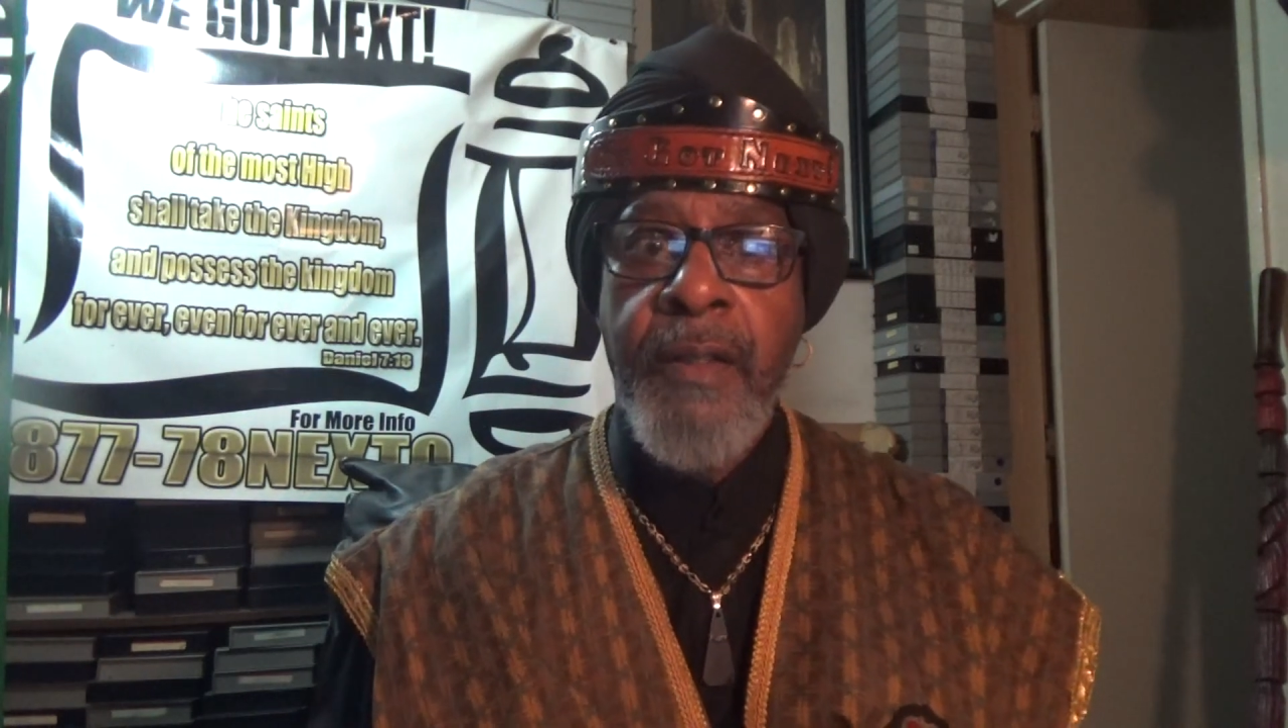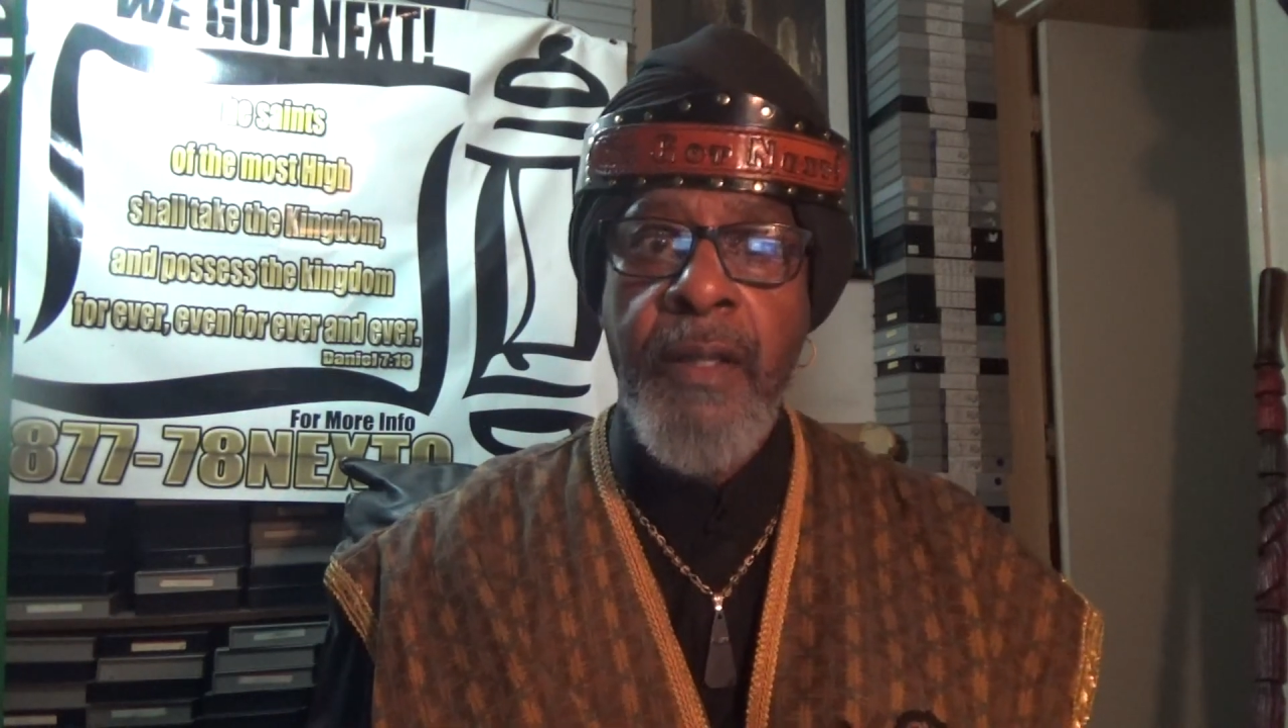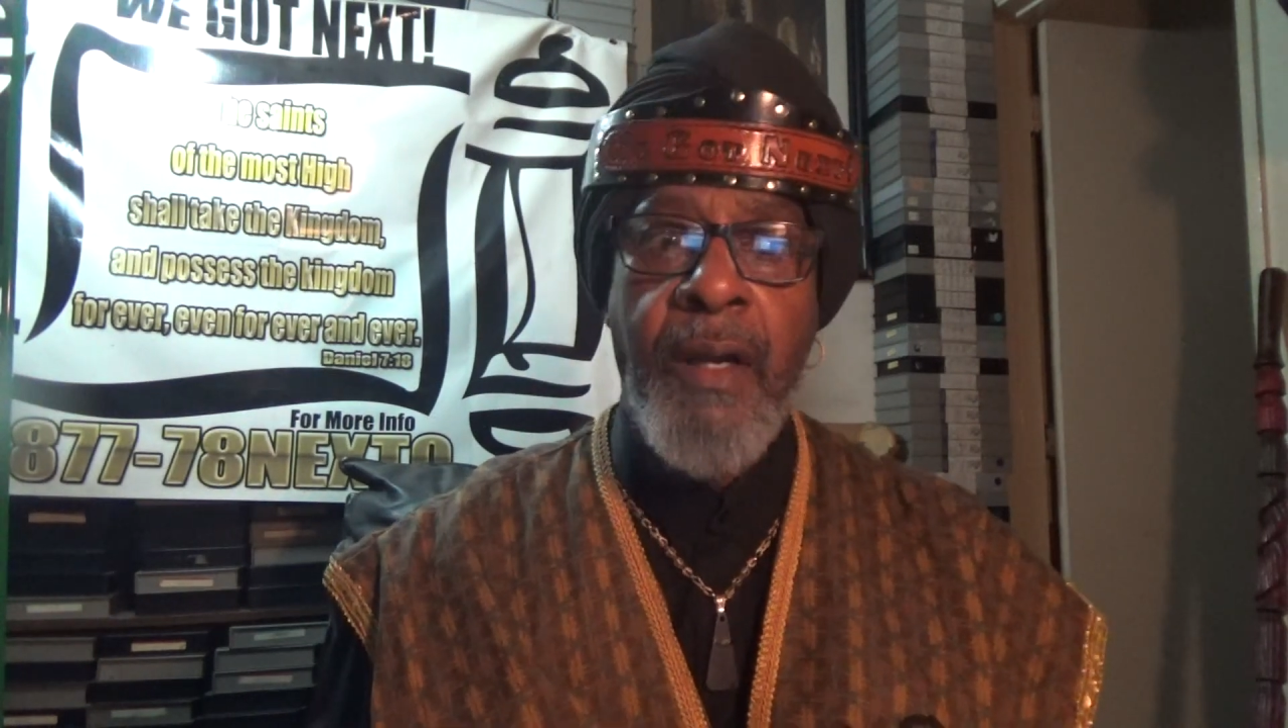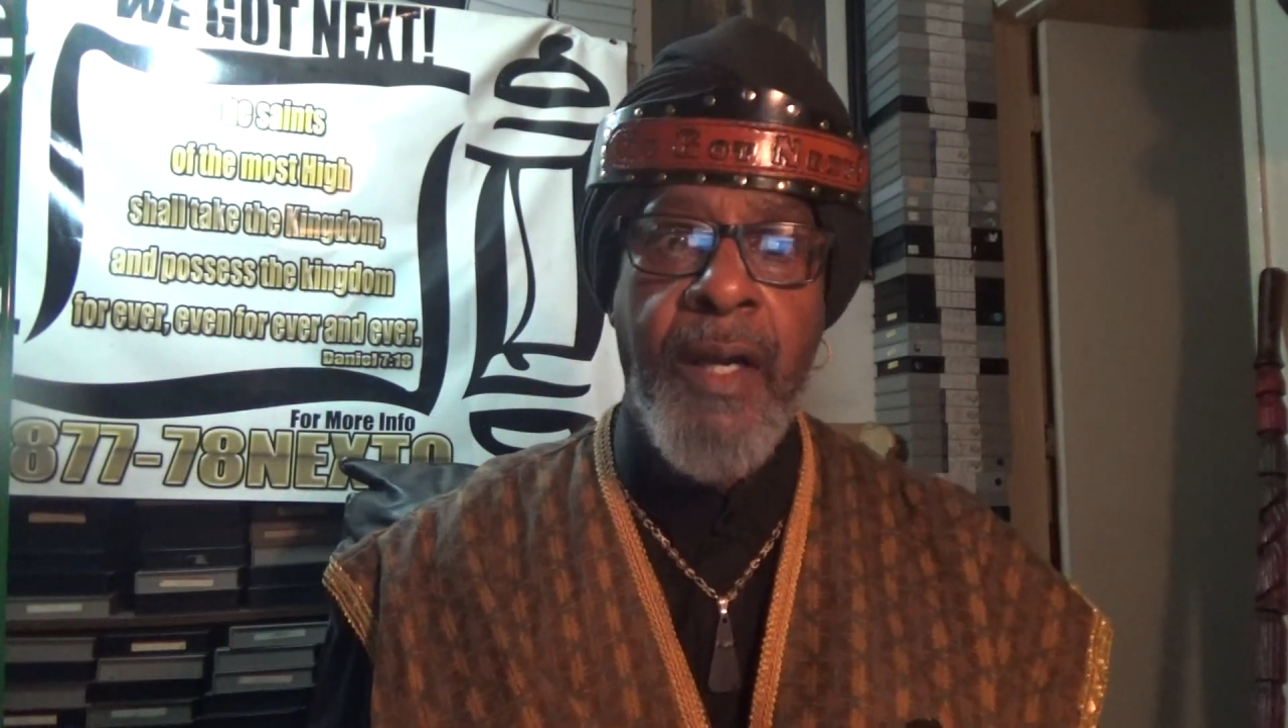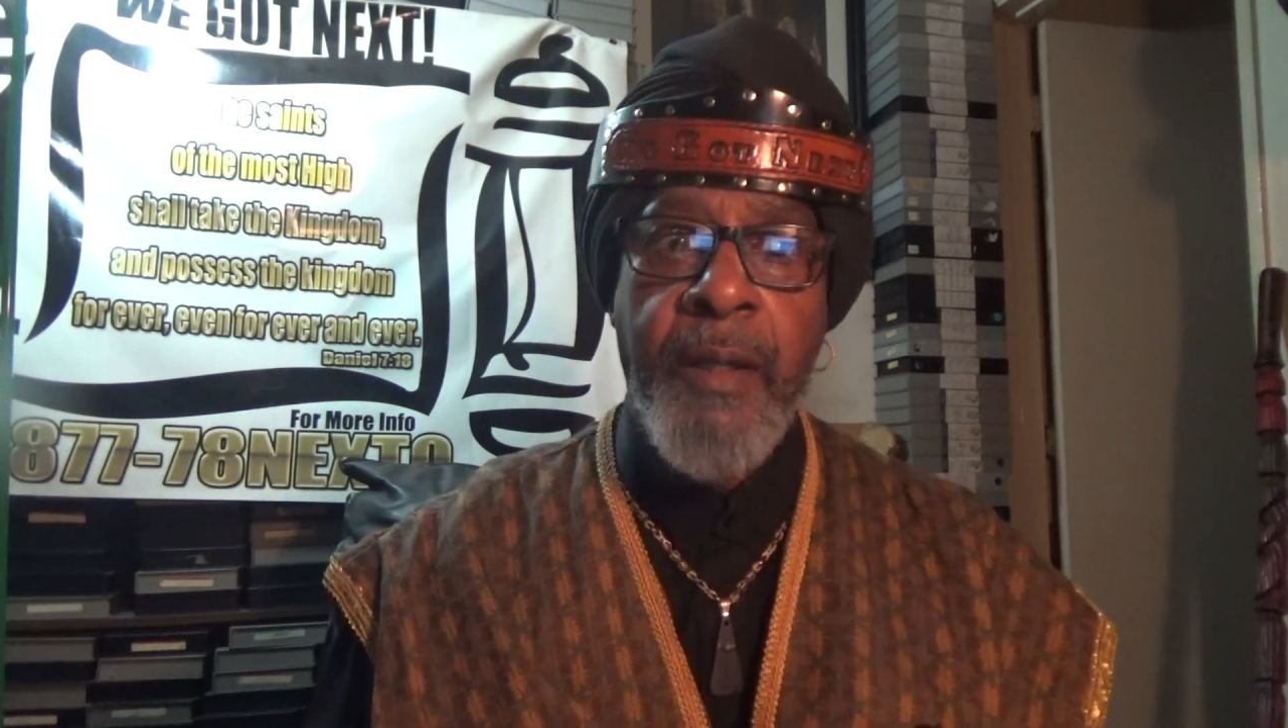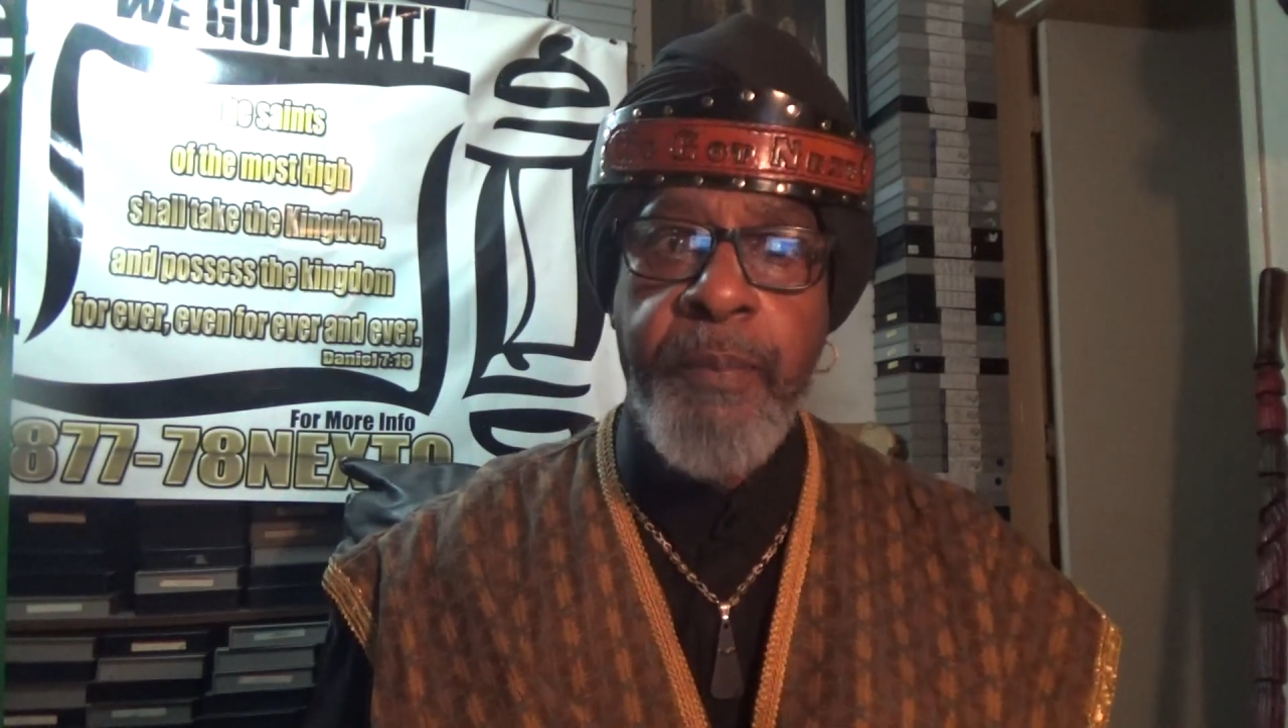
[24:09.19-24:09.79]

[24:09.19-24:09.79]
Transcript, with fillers: y'all got a